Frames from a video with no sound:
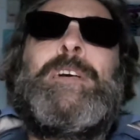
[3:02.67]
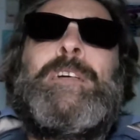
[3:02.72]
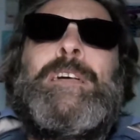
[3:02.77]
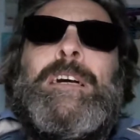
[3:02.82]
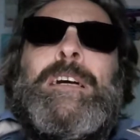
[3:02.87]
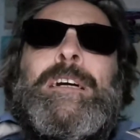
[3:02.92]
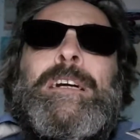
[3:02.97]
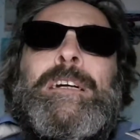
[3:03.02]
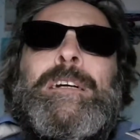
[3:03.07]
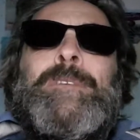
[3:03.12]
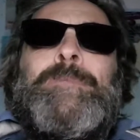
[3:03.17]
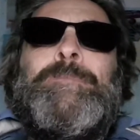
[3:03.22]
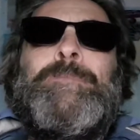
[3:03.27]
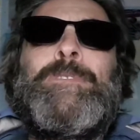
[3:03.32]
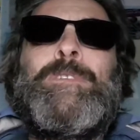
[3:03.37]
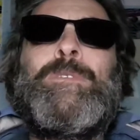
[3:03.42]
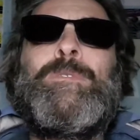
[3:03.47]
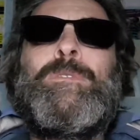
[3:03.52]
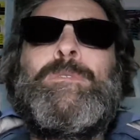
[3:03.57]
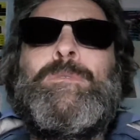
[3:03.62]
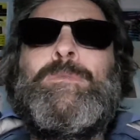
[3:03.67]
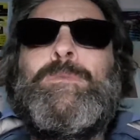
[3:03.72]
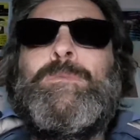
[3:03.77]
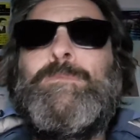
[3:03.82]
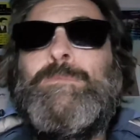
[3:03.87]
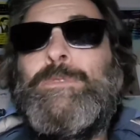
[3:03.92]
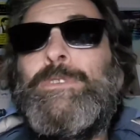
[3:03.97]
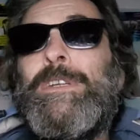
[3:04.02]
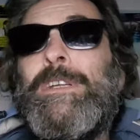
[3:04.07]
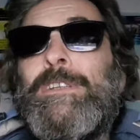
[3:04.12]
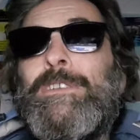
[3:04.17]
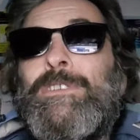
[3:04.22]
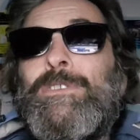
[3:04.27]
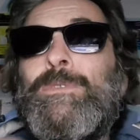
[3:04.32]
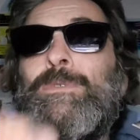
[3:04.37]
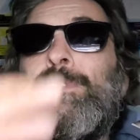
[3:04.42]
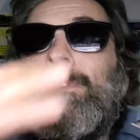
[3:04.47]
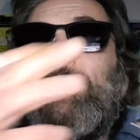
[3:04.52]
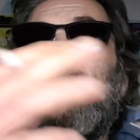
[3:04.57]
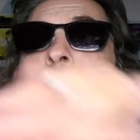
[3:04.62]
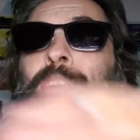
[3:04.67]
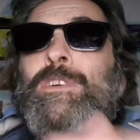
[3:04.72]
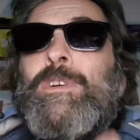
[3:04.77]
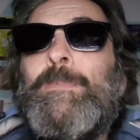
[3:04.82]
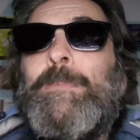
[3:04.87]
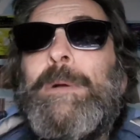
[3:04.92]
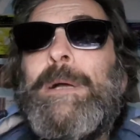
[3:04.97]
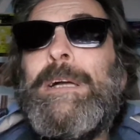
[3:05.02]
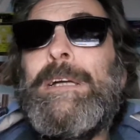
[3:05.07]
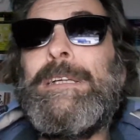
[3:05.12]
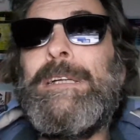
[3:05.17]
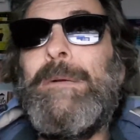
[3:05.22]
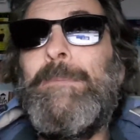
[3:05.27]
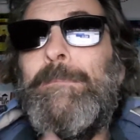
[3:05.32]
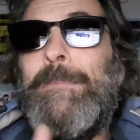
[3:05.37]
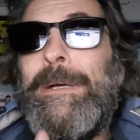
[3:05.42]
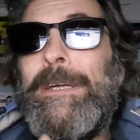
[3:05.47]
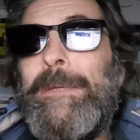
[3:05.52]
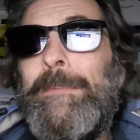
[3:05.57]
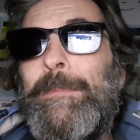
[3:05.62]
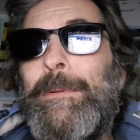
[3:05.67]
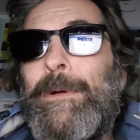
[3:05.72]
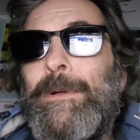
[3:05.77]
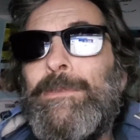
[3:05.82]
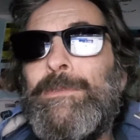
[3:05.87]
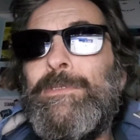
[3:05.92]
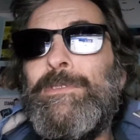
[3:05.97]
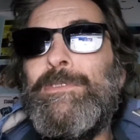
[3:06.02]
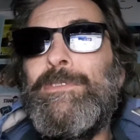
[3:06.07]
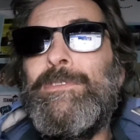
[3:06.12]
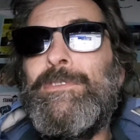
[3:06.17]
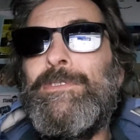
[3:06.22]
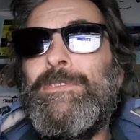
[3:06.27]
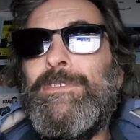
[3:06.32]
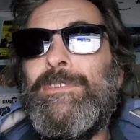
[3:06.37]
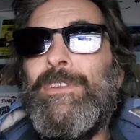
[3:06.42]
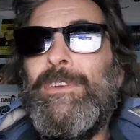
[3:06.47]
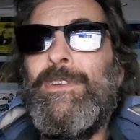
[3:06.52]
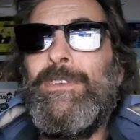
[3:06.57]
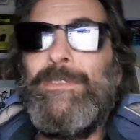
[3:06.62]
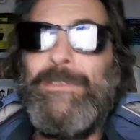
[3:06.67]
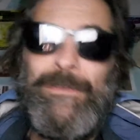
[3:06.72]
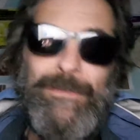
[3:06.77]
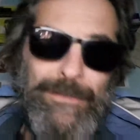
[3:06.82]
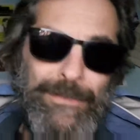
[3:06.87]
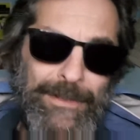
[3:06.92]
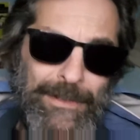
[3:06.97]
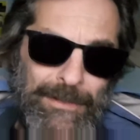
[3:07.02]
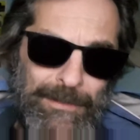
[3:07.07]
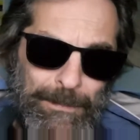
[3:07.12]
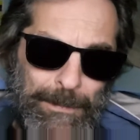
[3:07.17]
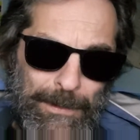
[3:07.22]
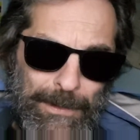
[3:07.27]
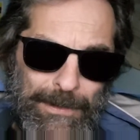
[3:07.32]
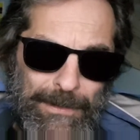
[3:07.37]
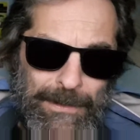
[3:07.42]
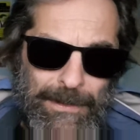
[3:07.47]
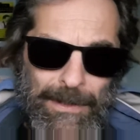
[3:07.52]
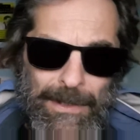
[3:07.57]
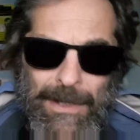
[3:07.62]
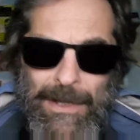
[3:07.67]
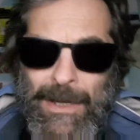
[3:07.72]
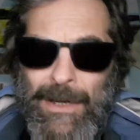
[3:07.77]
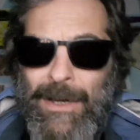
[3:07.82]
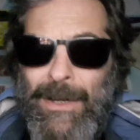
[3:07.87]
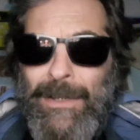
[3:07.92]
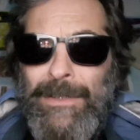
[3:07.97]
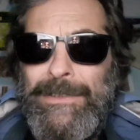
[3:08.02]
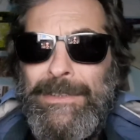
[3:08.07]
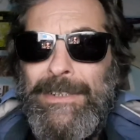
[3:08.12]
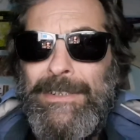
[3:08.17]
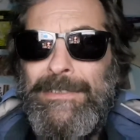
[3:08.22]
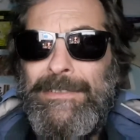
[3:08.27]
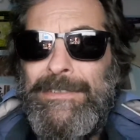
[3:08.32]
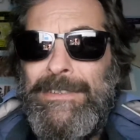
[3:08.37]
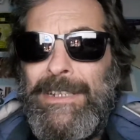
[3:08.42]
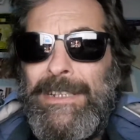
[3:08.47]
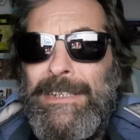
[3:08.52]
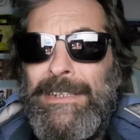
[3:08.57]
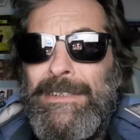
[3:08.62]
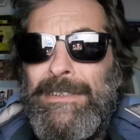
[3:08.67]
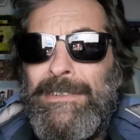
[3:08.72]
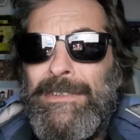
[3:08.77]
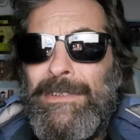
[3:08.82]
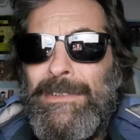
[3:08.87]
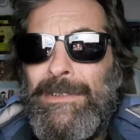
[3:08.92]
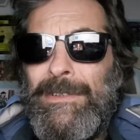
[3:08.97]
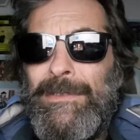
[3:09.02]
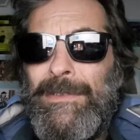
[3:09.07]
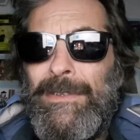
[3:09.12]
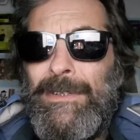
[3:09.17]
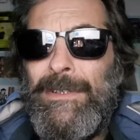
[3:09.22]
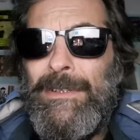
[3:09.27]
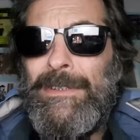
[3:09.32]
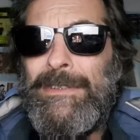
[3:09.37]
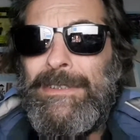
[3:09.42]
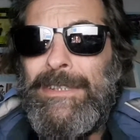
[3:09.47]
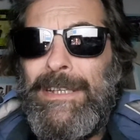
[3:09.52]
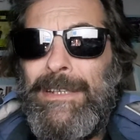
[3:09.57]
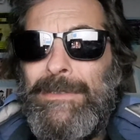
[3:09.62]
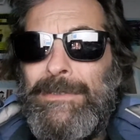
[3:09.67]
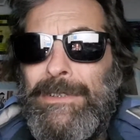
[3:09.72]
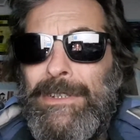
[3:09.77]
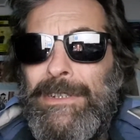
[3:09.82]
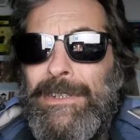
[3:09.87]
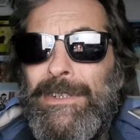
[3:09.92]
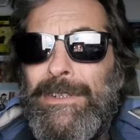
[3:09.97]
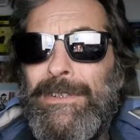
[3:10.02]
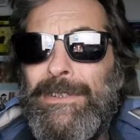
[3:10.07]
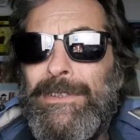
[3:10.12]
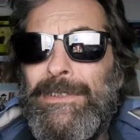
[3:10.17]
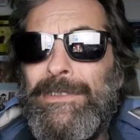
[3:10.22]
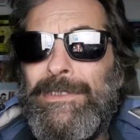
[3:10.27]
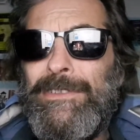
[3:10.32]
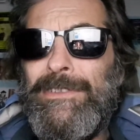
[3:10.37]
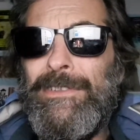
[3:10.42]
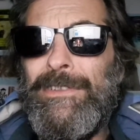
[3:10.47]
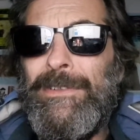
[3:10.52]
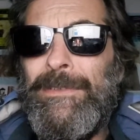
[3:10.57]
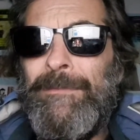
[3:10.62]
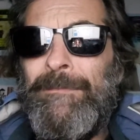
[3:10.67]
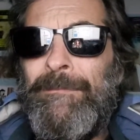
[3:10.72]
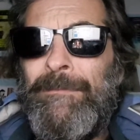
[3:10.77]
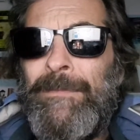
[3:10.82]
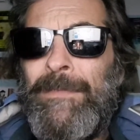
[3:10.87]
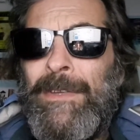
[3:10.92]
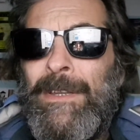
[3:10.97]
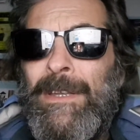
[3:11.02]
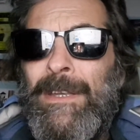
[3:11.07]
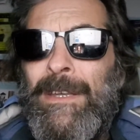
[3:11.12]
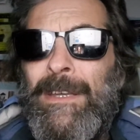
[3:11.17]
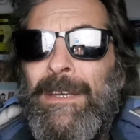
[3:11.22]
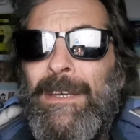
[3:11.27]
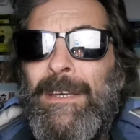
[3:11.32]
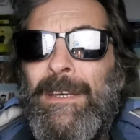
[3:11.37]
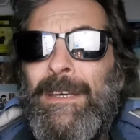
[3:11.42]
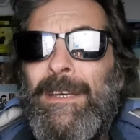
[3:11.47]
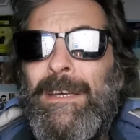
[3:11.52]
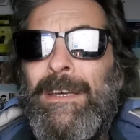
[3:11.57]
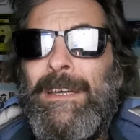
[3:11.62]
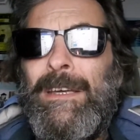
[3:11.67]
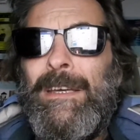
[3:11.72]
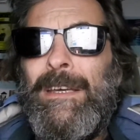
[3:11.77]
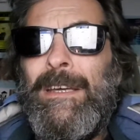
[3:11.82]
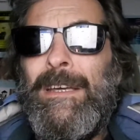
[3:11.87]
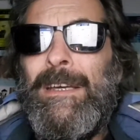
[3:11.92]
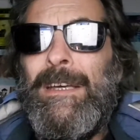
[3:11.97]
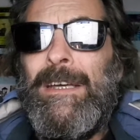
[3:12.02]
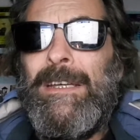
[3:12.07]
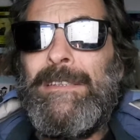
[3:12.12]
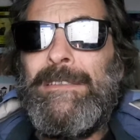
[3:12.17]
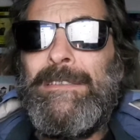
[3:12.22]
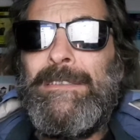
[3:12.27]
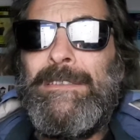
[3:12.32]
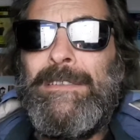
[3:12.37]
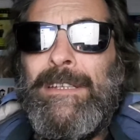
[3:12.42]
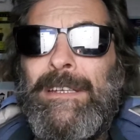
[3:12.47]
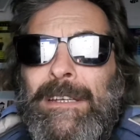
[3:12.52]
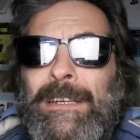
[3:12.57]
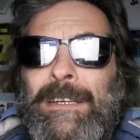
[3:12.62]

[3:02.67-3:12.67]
What I'll do is look back at my posts on Facebook on this date, down the years, and